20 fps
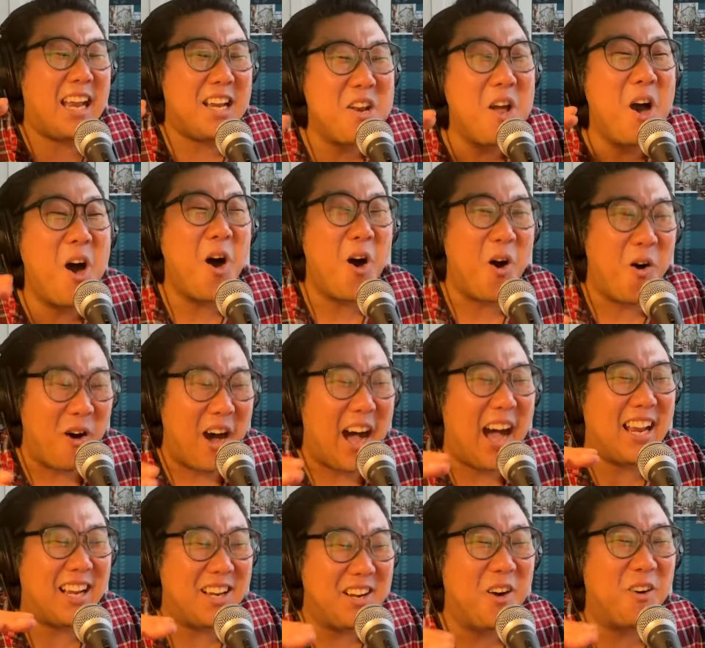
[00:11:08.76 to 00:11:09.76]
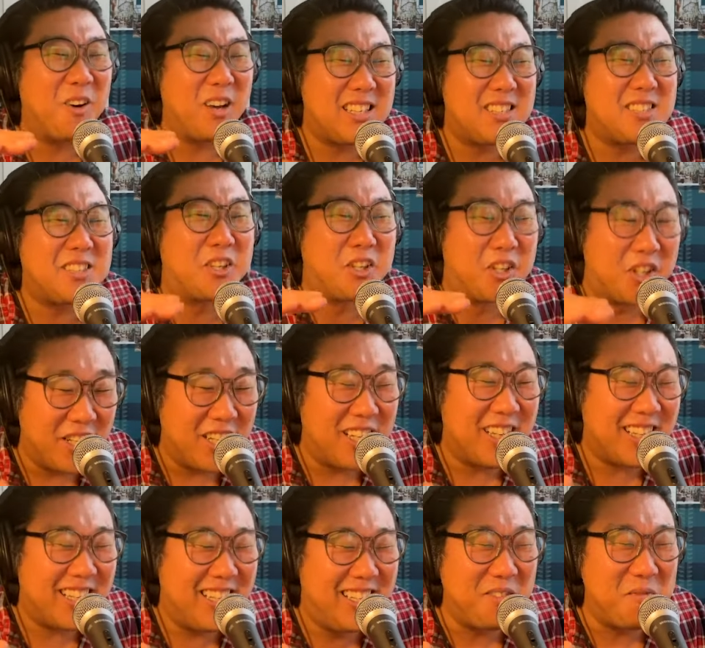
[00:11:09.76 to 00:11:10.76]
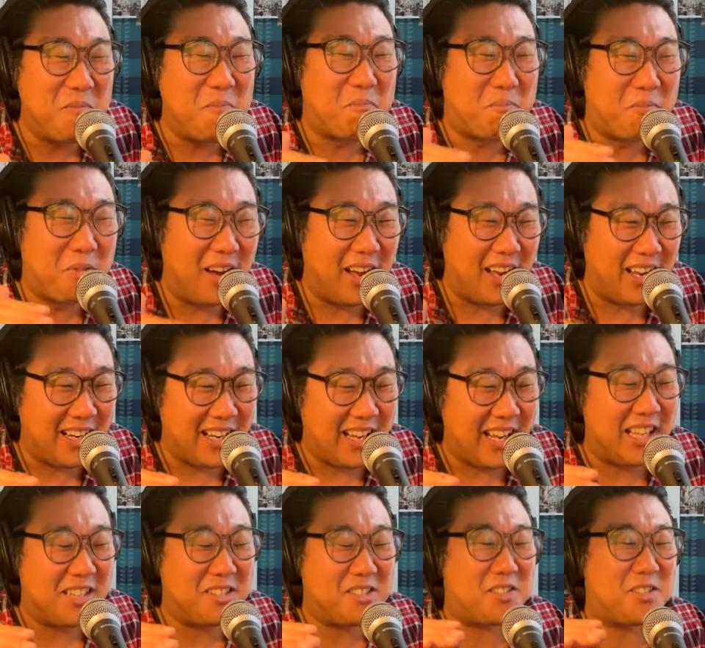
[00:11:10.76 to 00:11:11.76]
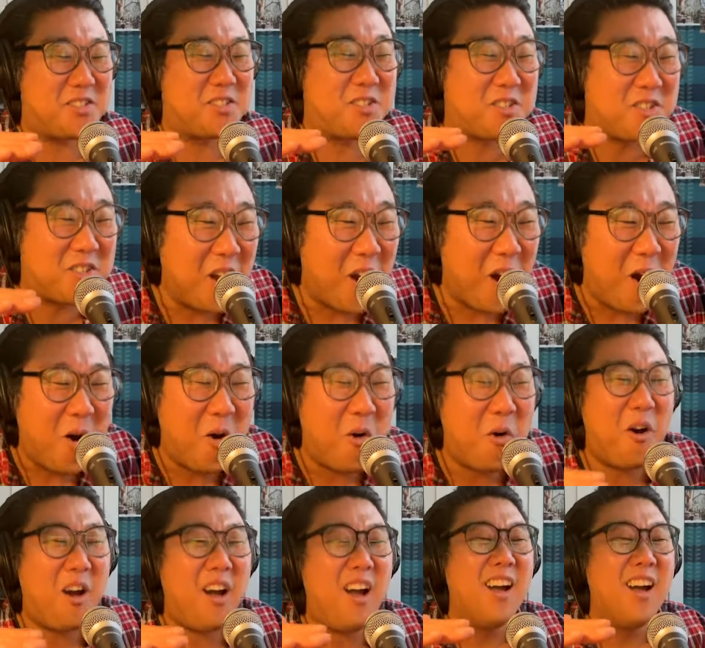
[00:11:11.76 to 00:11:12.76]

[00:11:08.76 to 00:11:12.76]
know it's good, but it's so